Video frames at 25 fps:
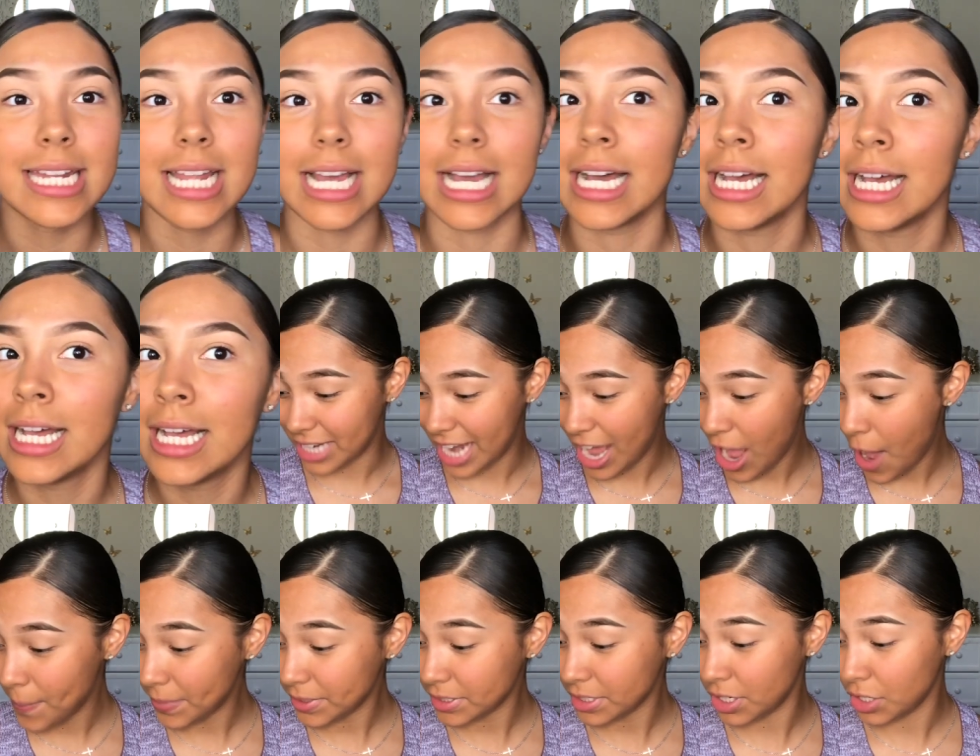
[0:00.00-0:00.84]
Now
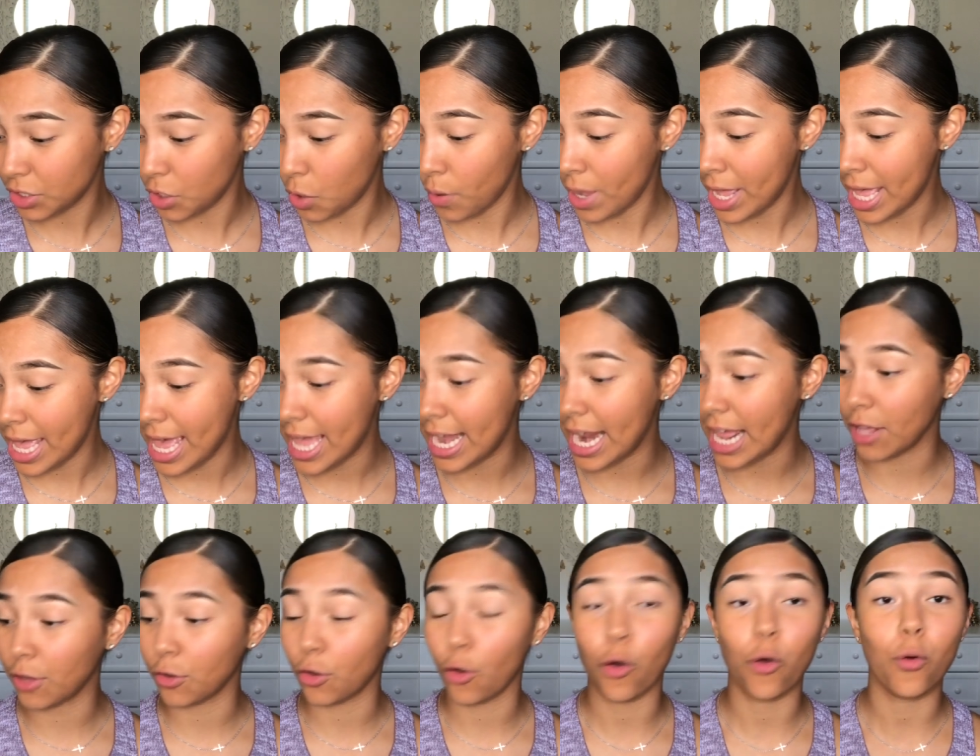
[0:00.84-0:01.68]
I'm just gonna go ahead
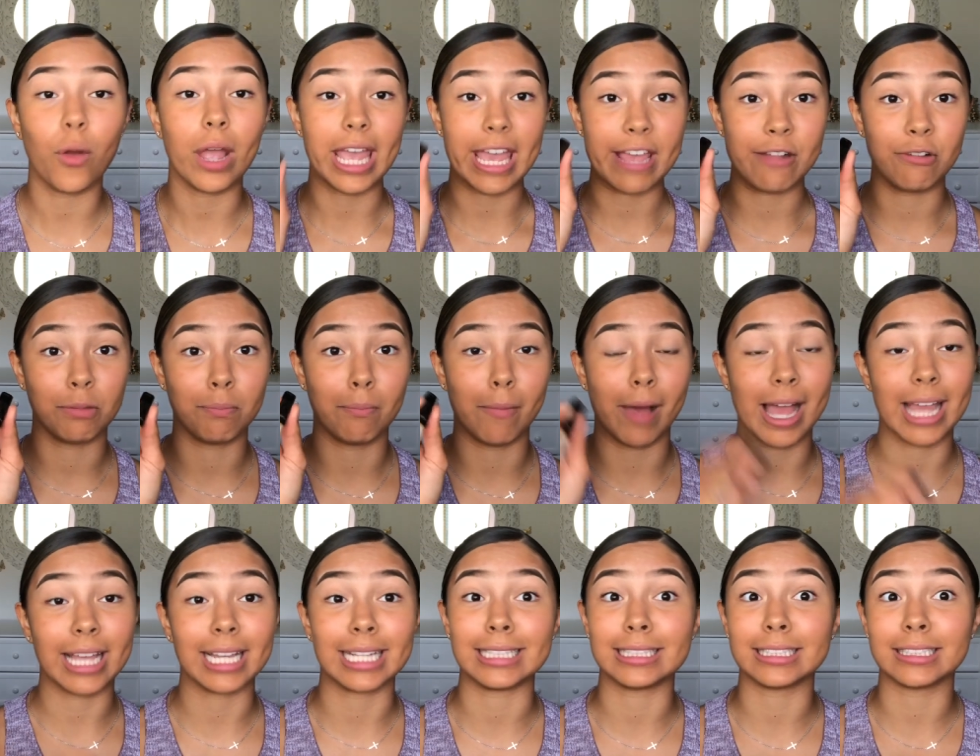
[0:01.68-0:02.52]
and go in with my
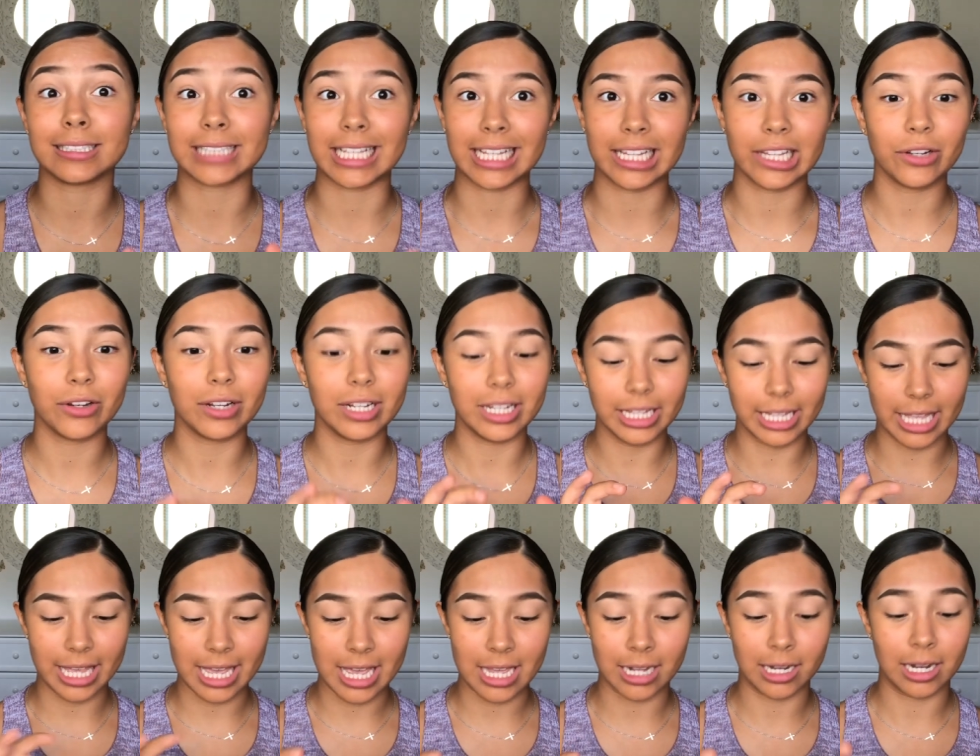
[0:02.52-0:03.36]
concealer
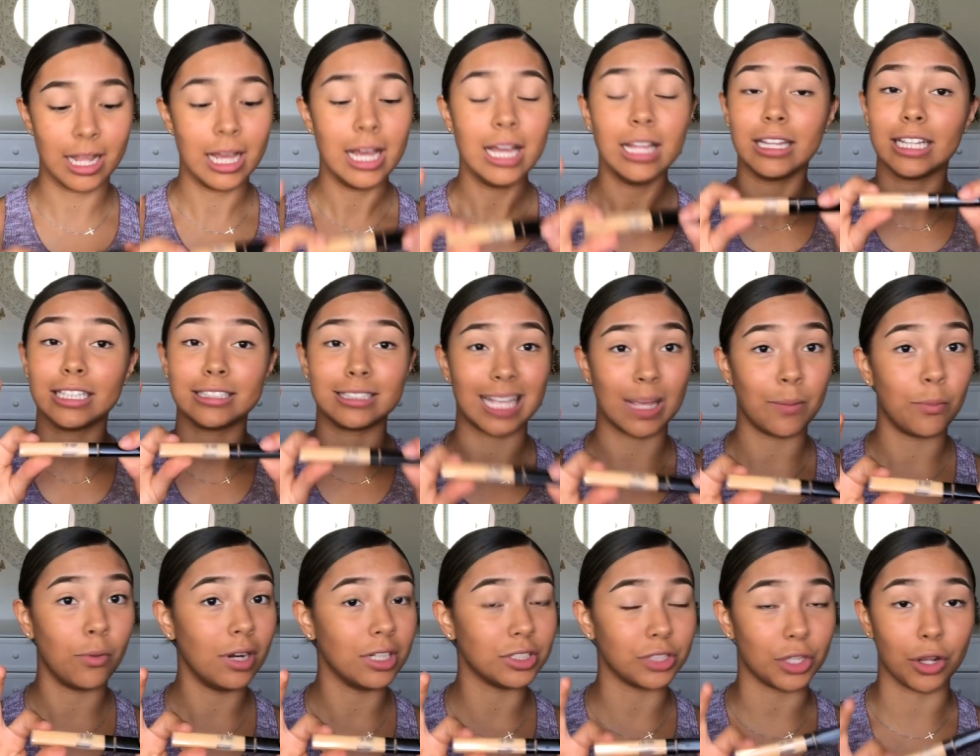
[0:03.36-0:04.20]
again, the same
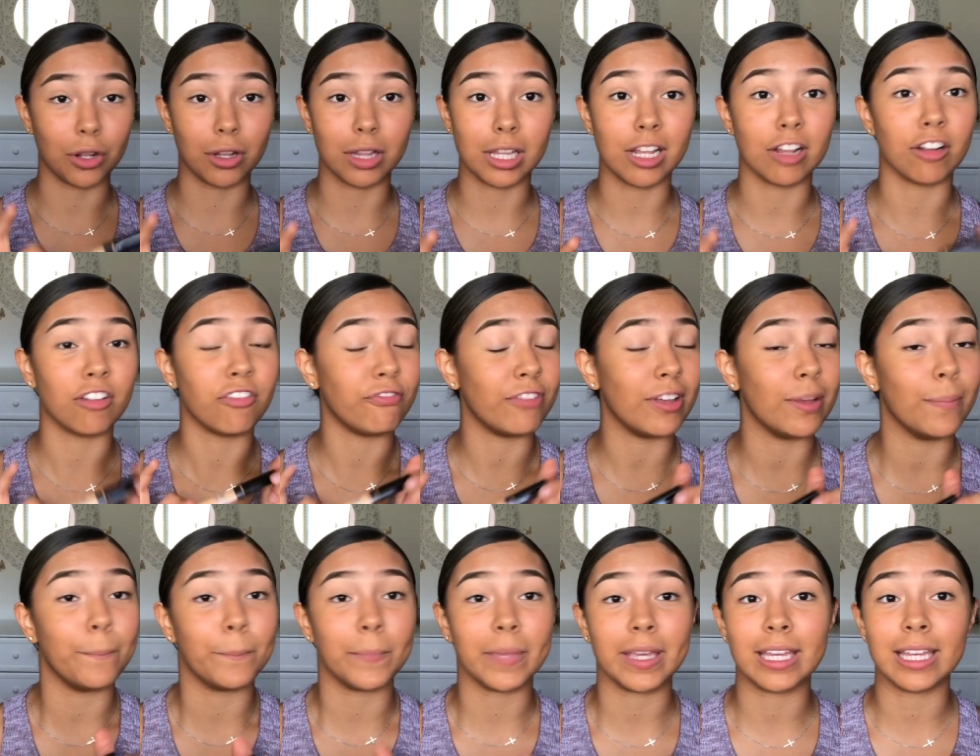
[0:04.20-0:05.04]
one as earlier,
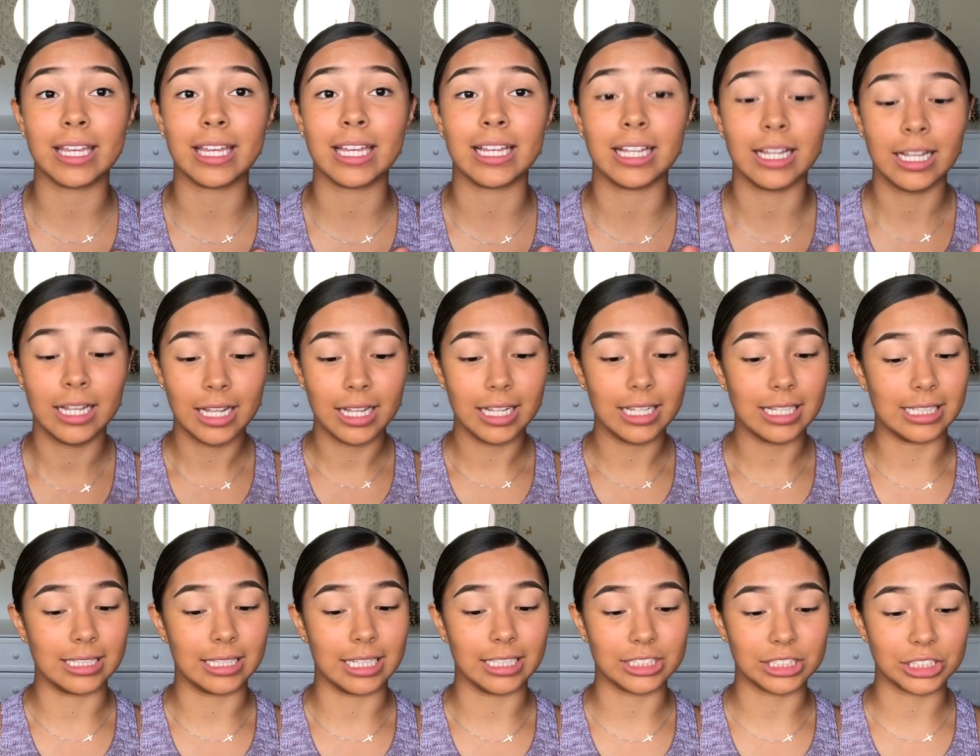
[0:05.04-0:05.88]
Fit Me
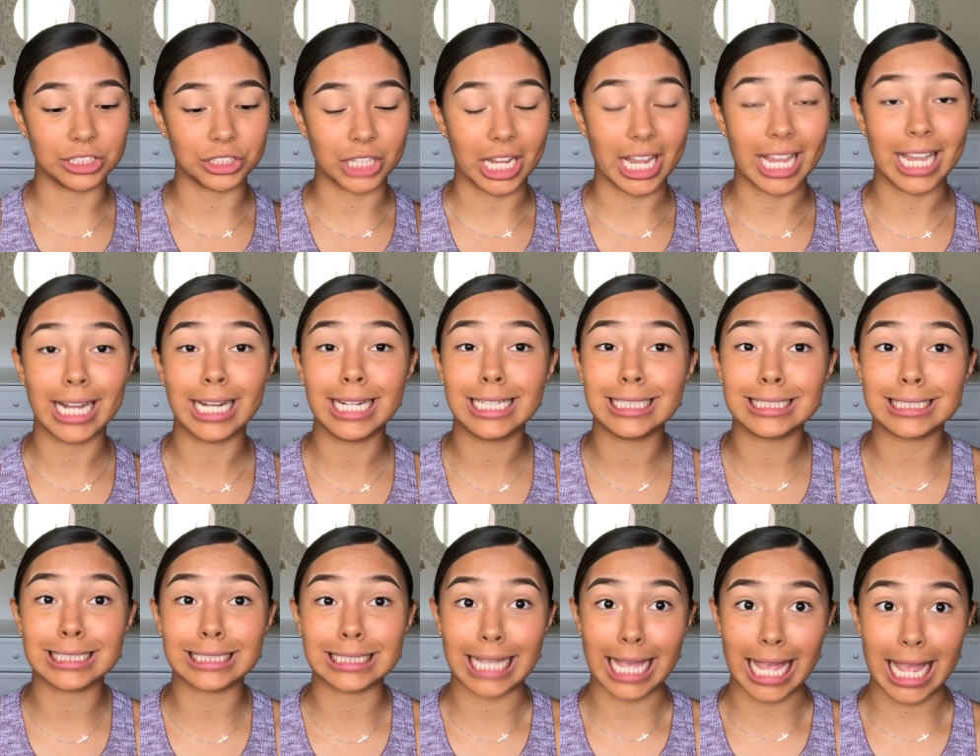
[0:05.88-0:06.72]
in the shade
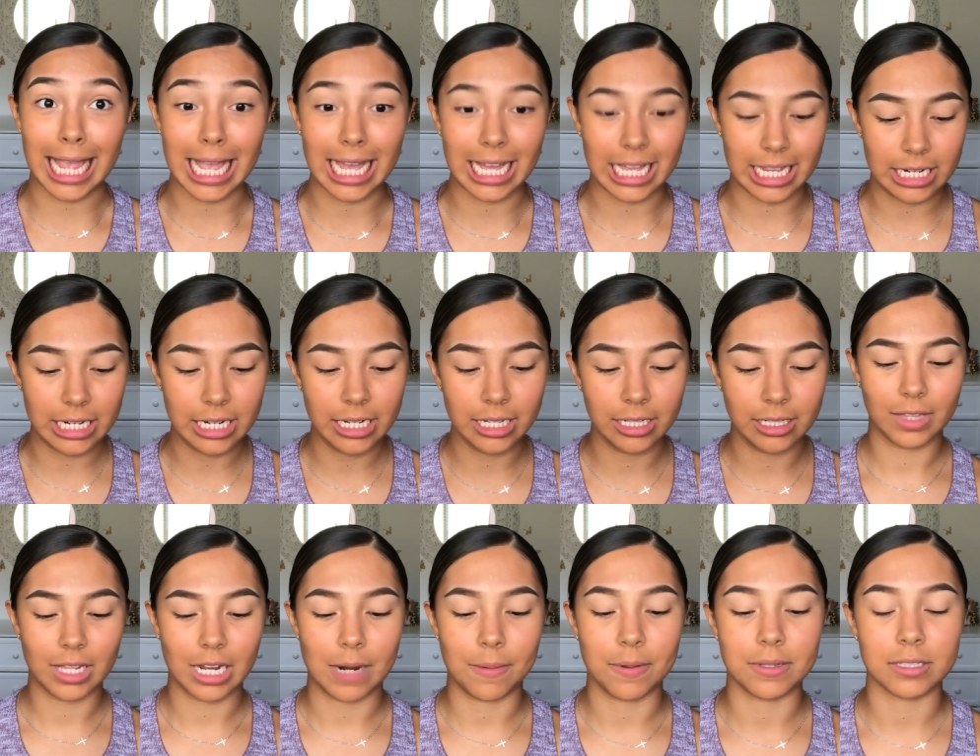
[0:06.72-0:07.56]
Sand.
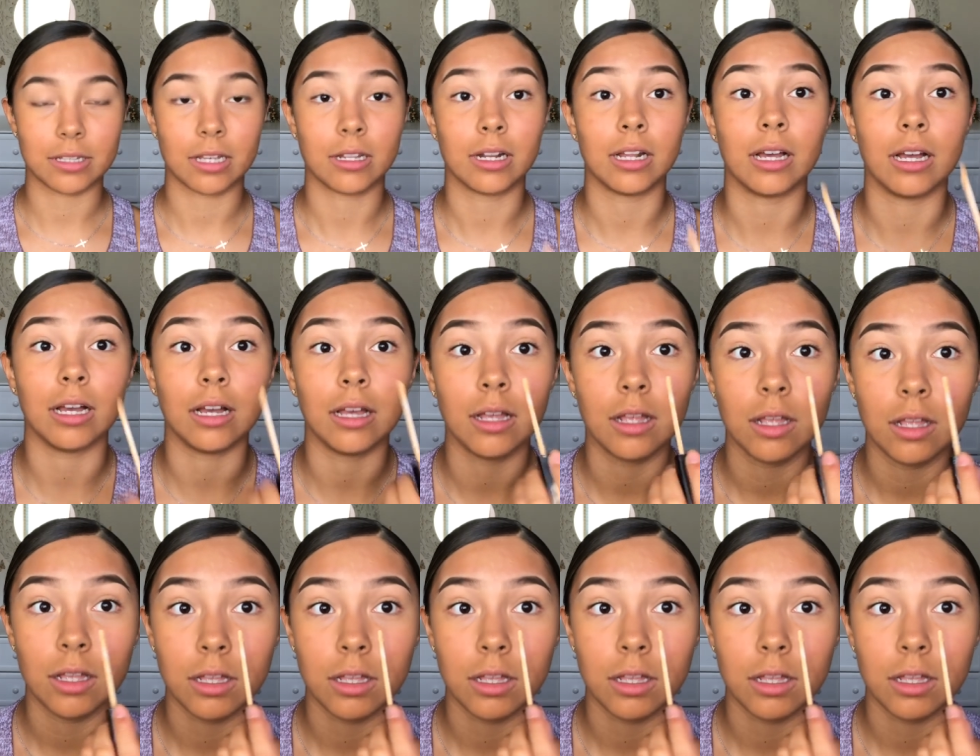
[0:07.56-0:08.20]
I'm just gonna